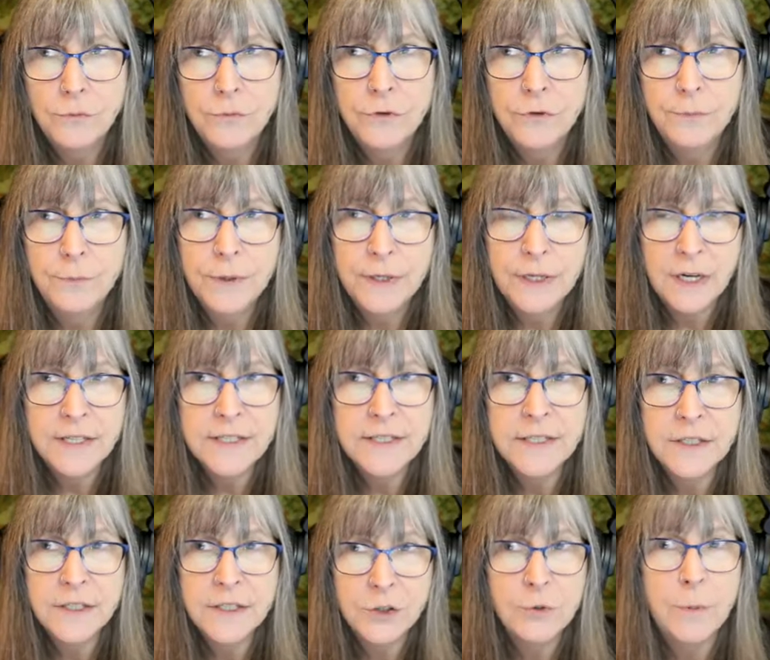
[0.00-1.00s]
because
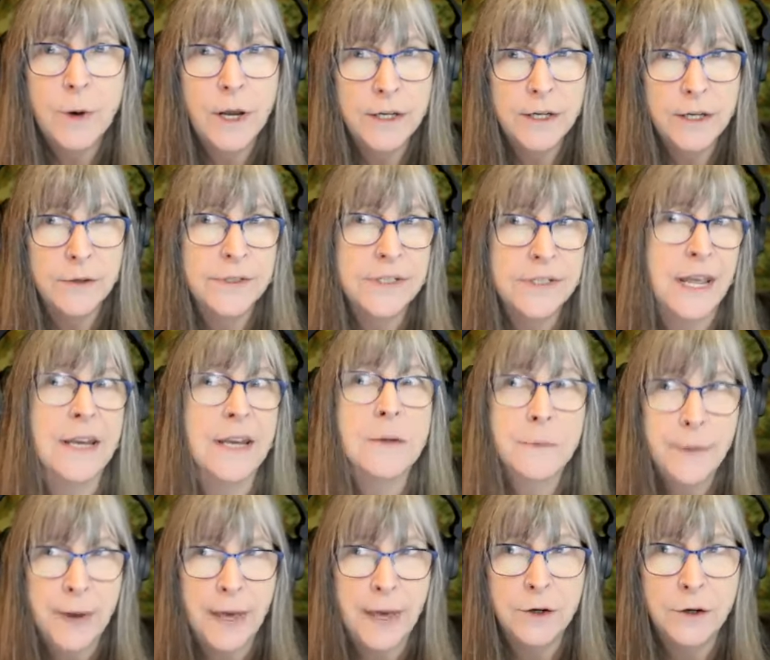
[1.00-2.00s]
the Zoom audio is getting
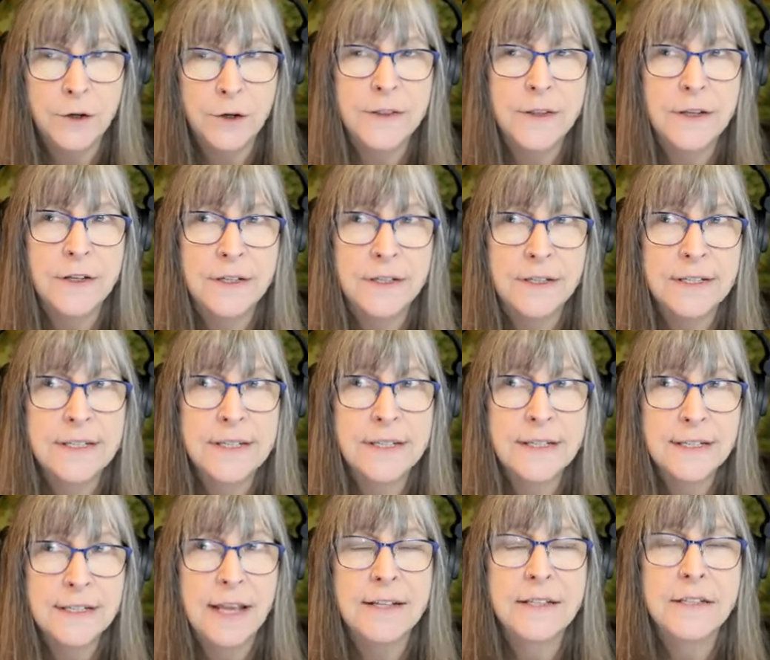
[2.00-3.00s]
better, this
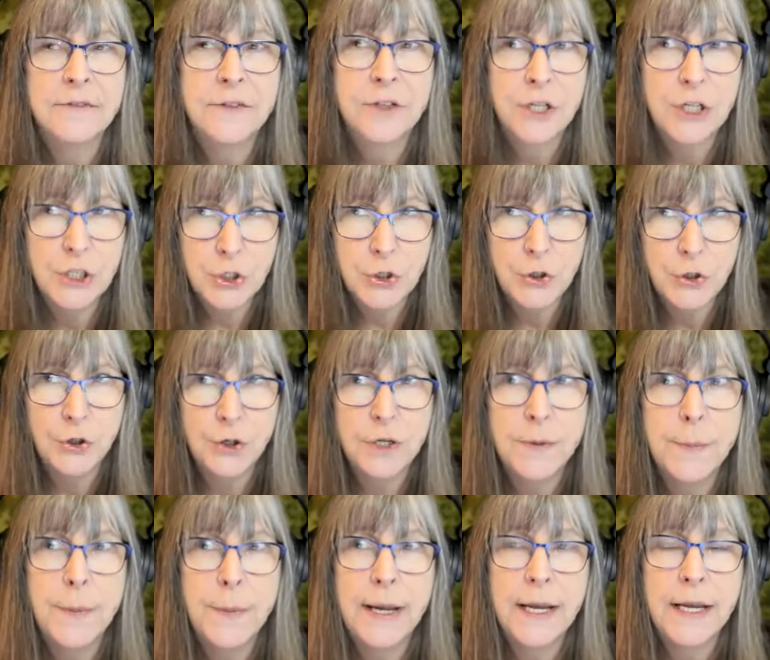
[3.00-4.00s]
is less of a concern.
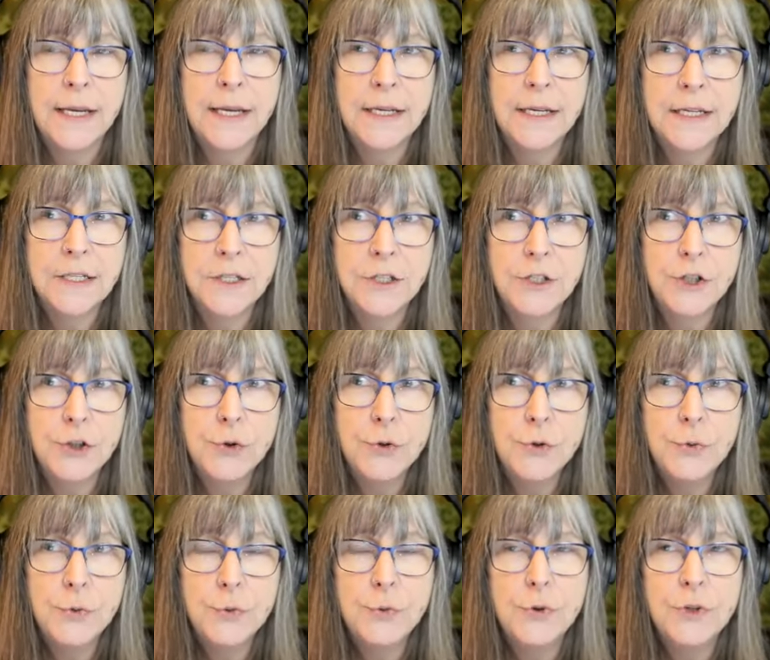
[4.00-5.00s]
But
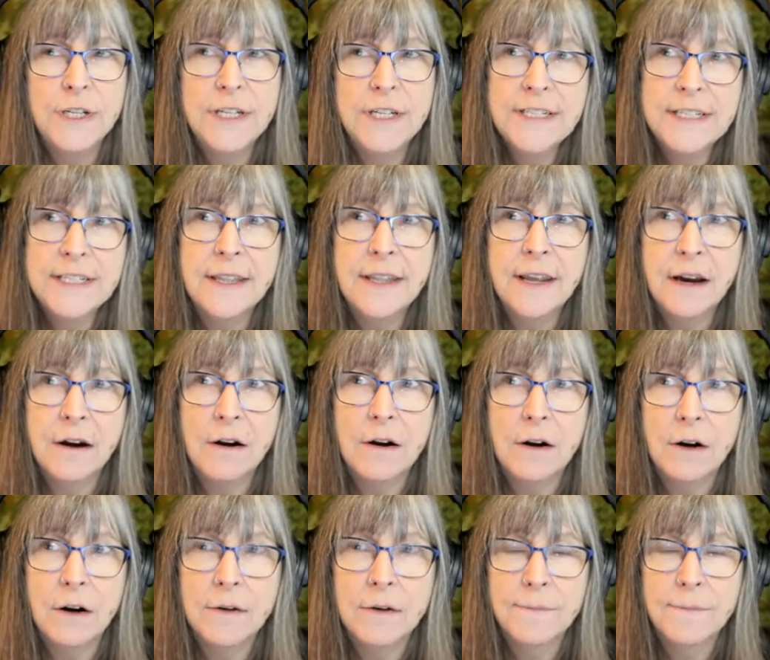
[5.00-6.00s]
is there